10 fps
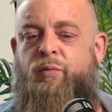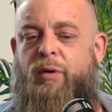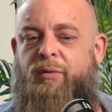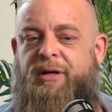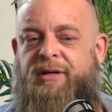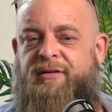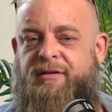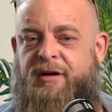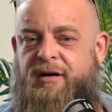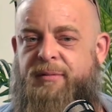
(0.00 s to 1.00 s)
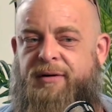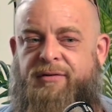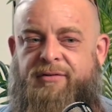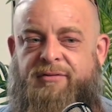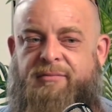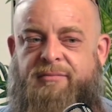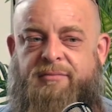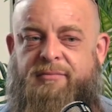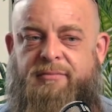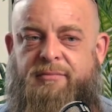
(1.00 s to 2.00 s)
What we need to talk about is
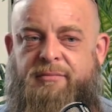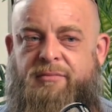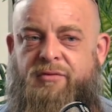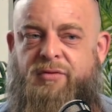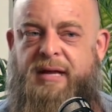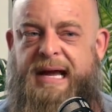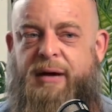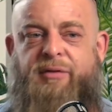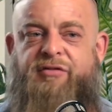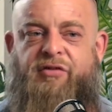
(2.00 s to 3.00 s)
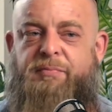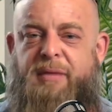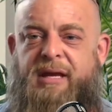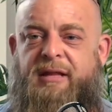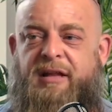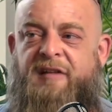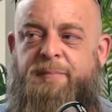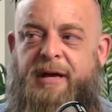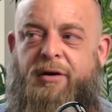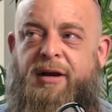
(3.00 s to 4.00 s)
how it's just making
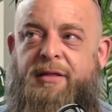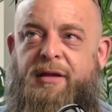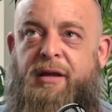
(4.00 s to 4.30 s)
life better and